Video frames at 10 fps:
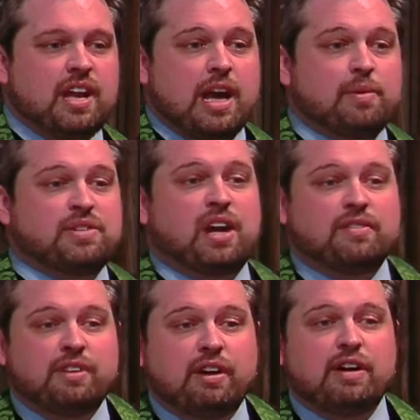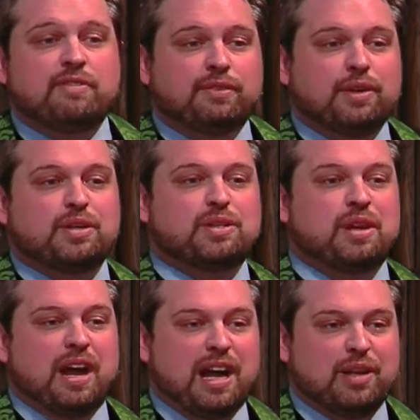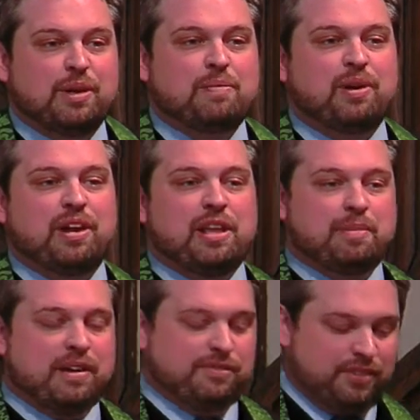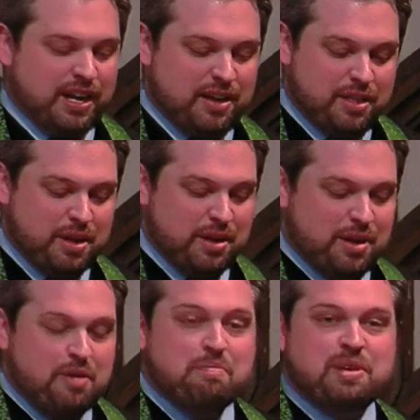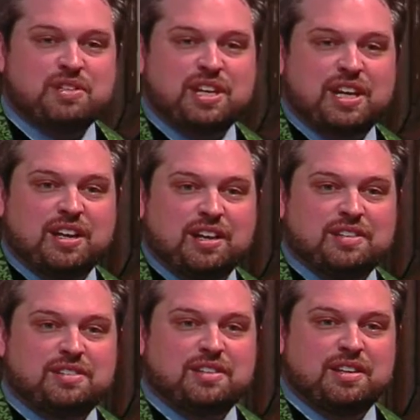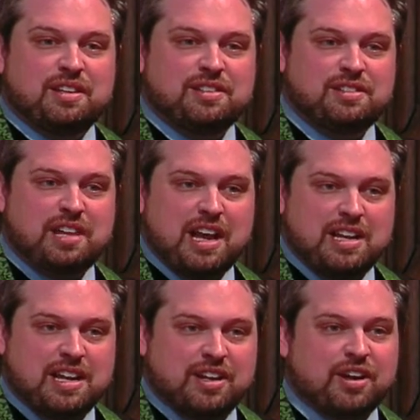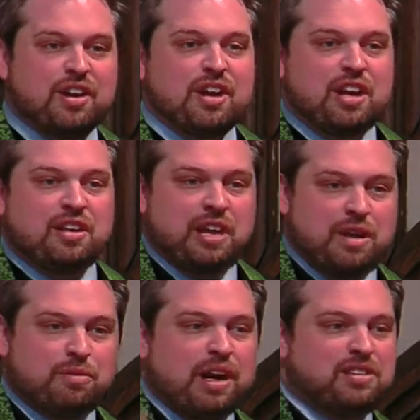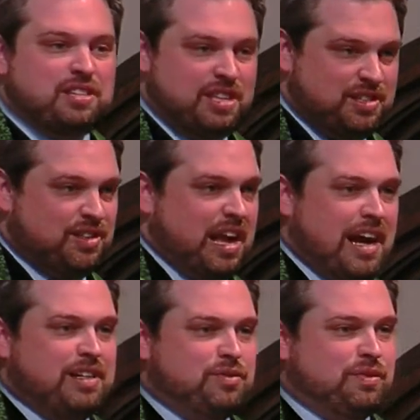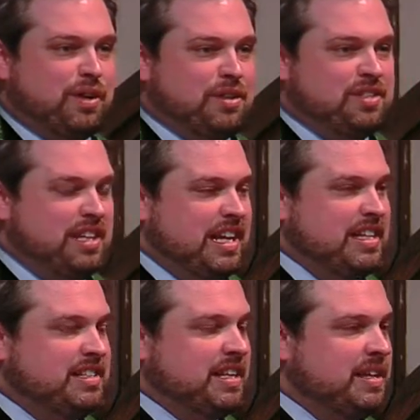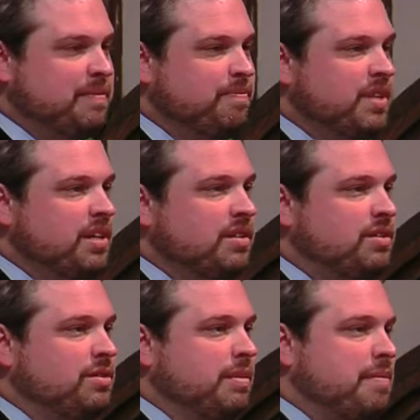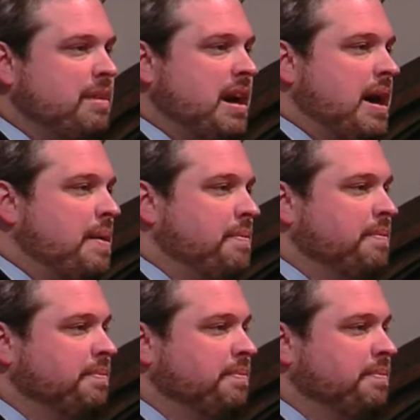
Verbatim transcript: It was at our very first Halloween party that my friend, the meticulous steak eater, he raised his glass first and he said, To my mom.